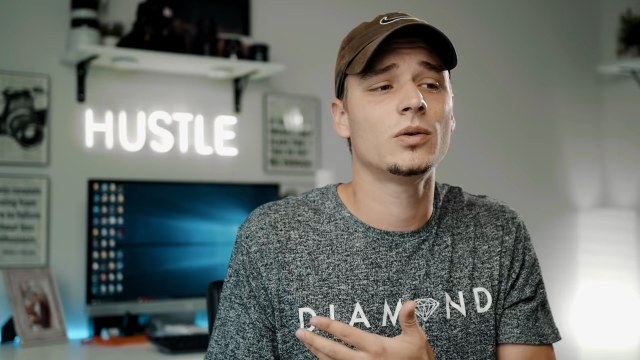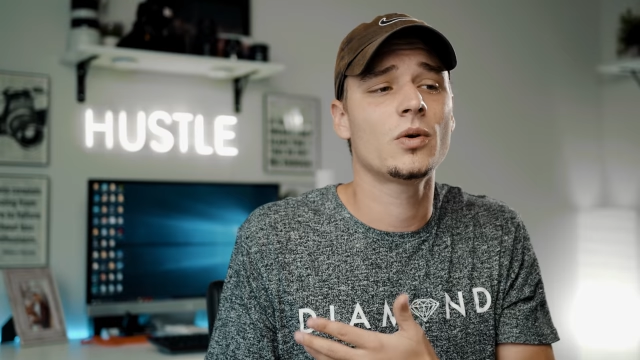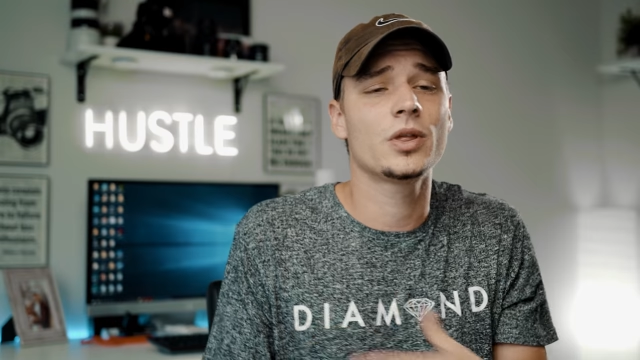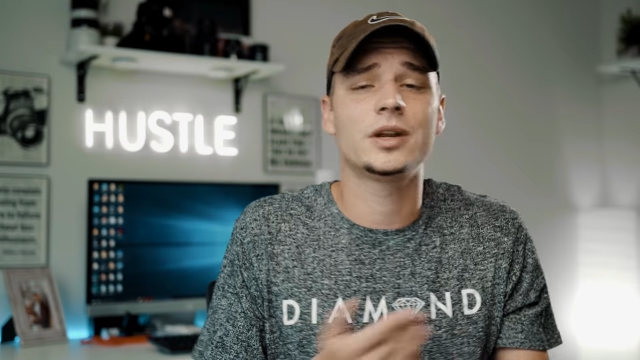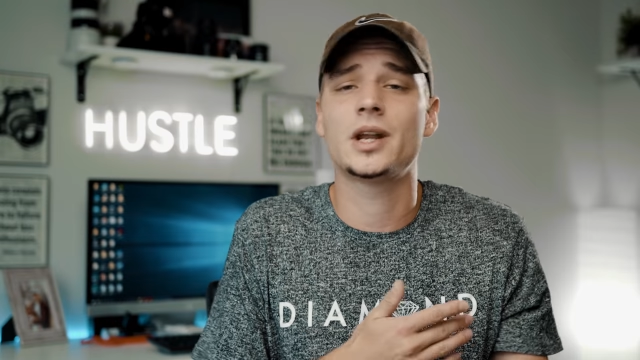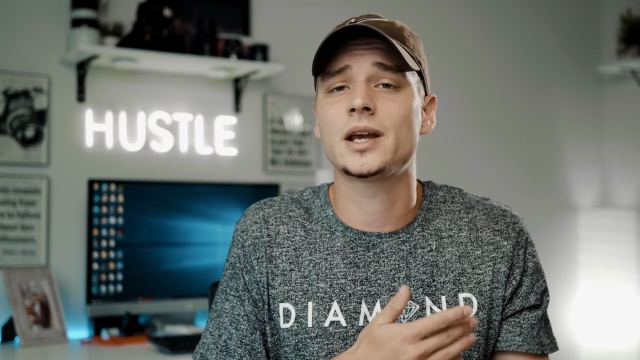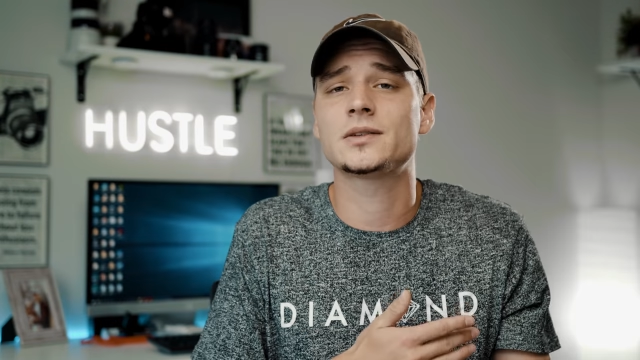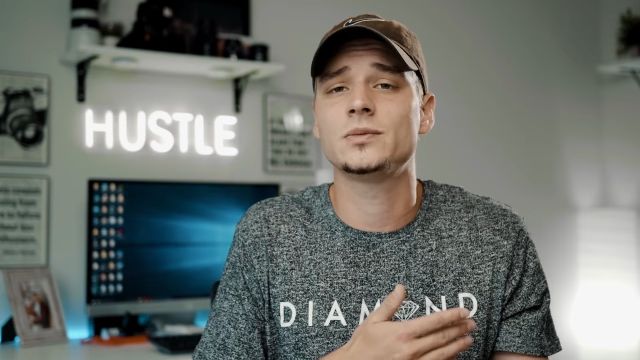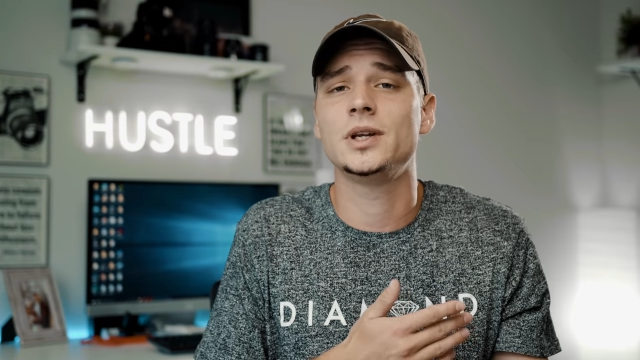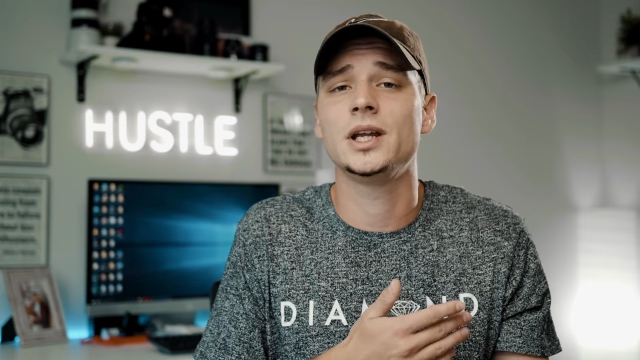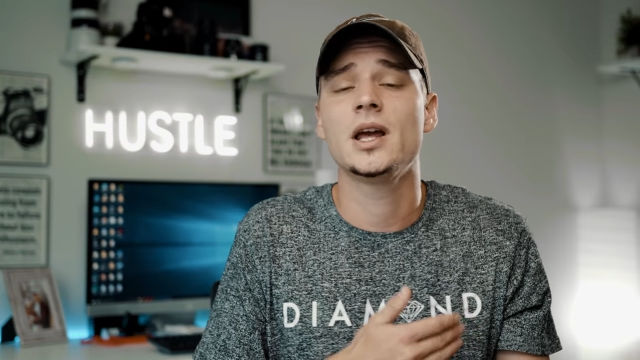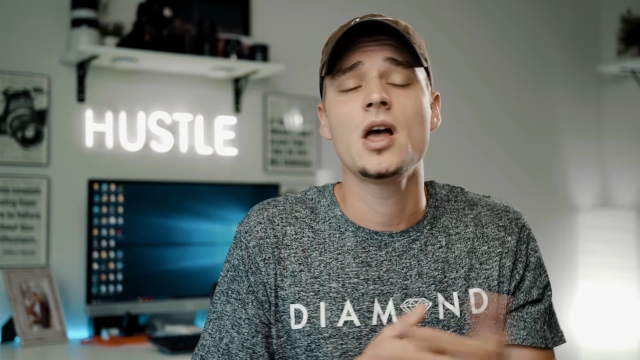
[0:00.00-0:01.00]
or the next
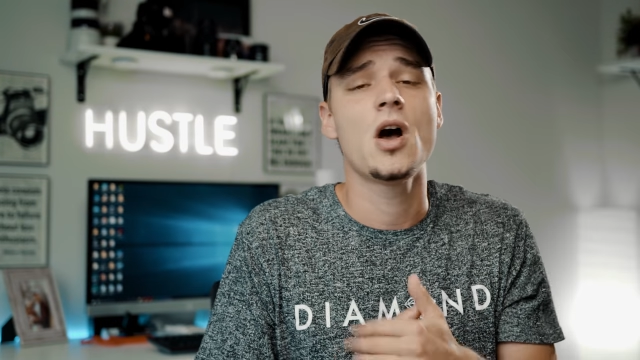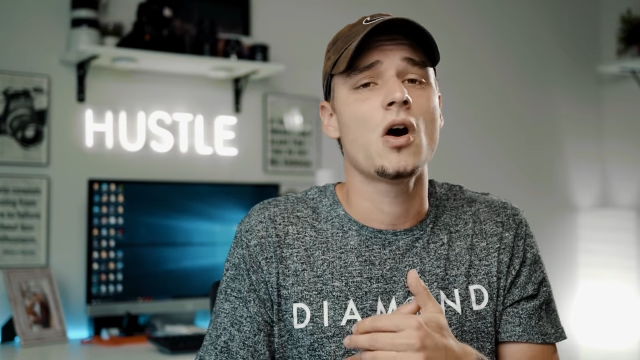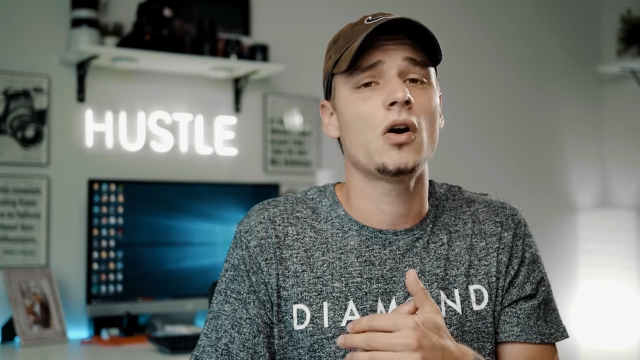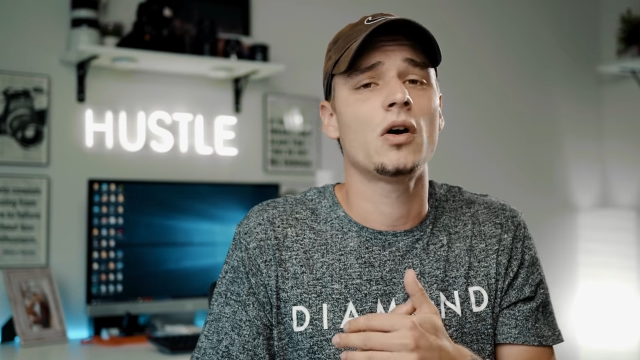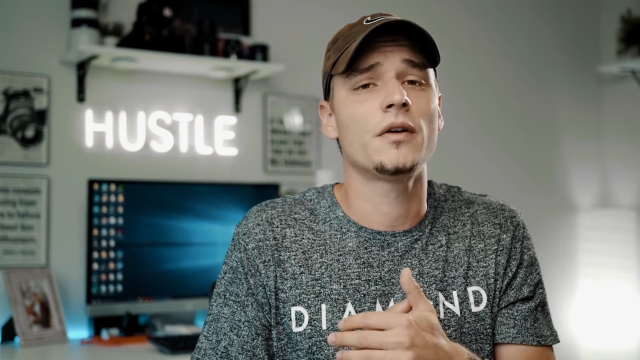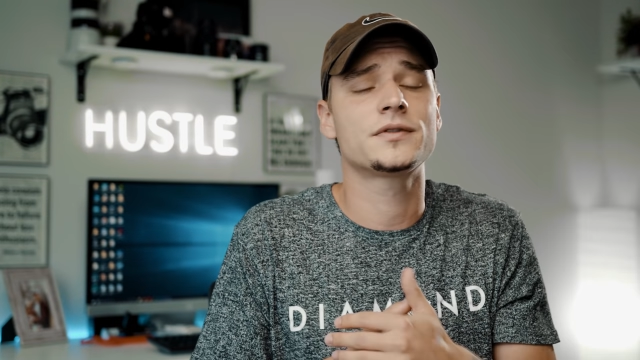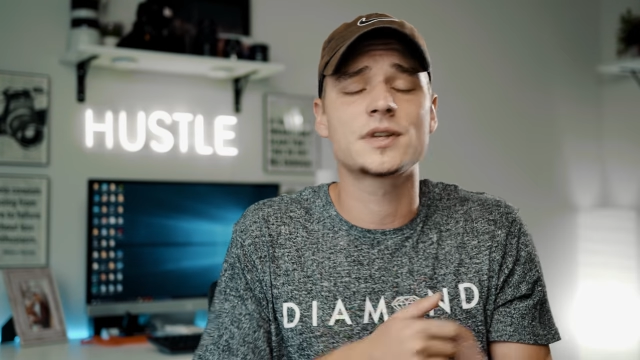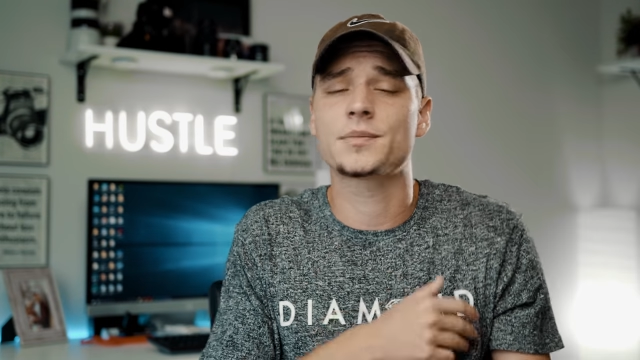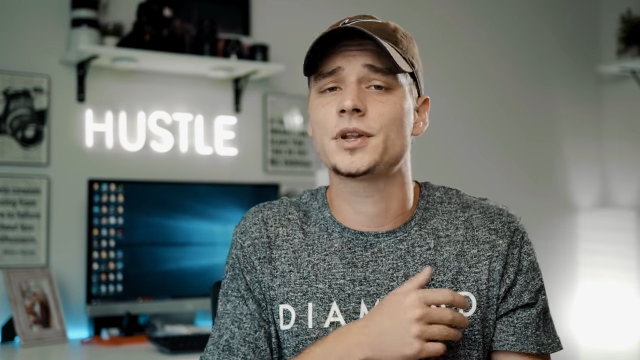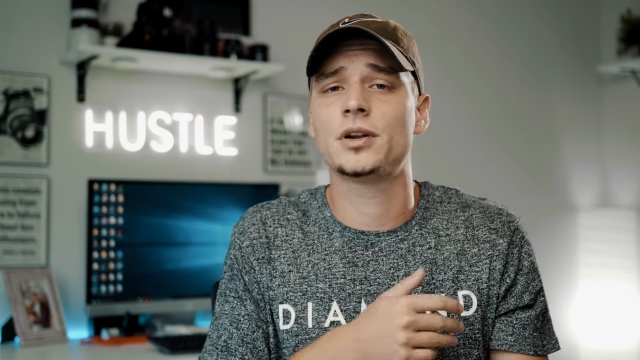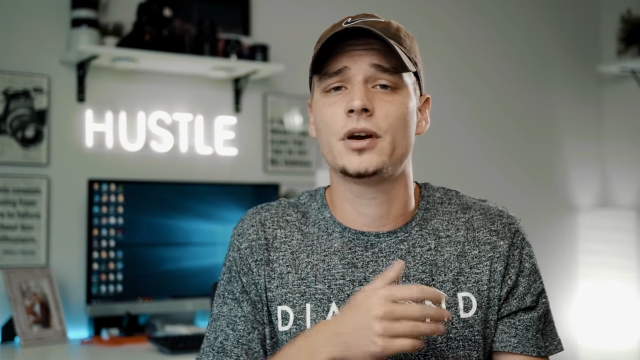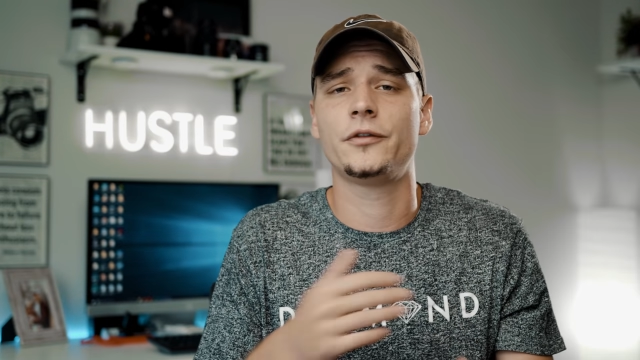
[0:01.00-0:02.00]
week or
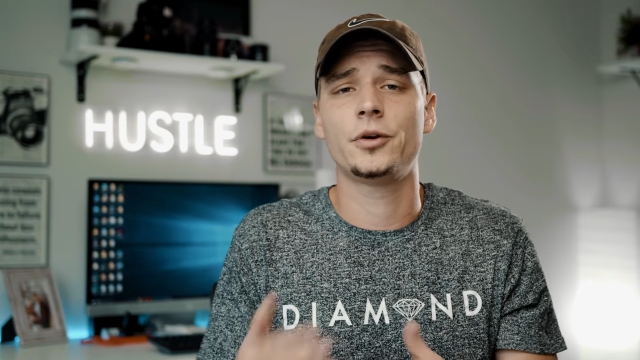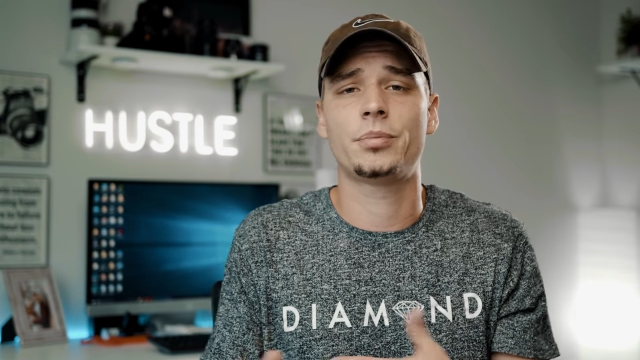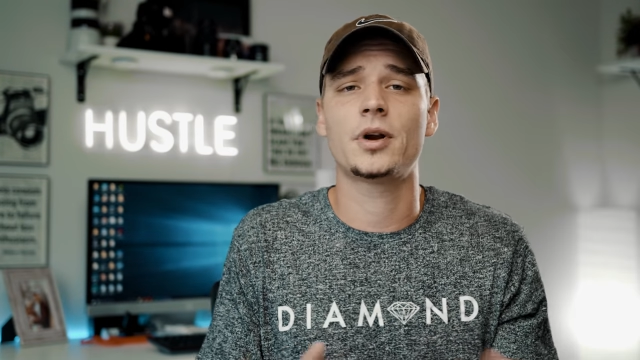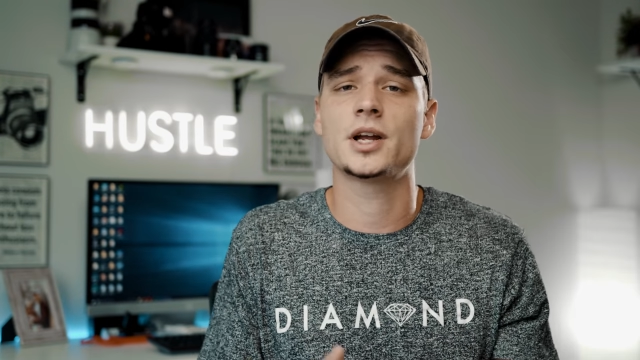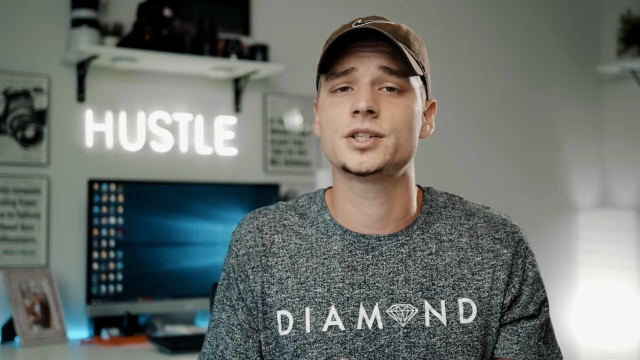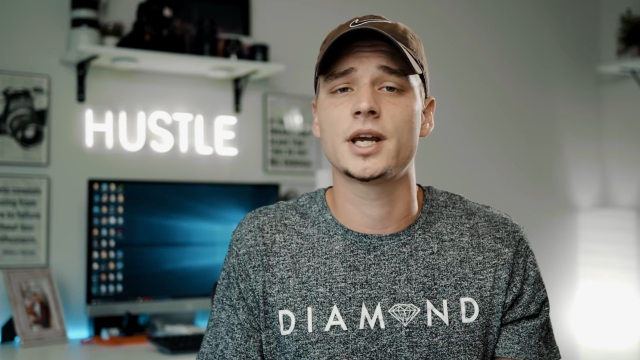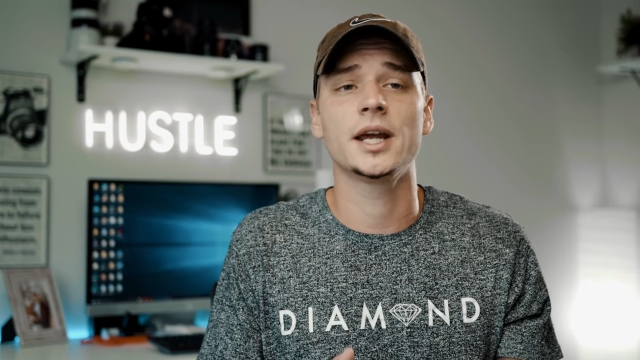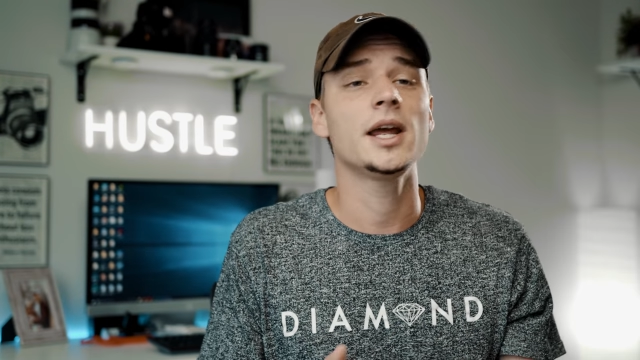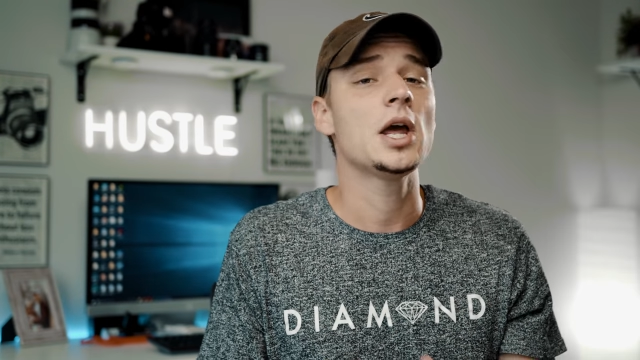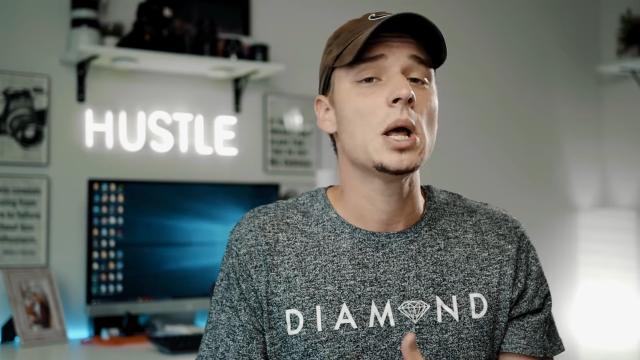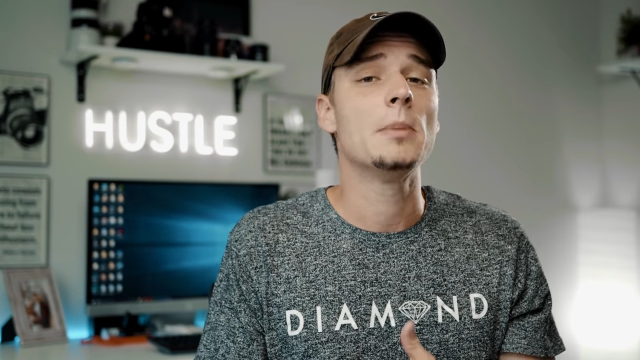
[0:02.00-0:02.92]
something of your project,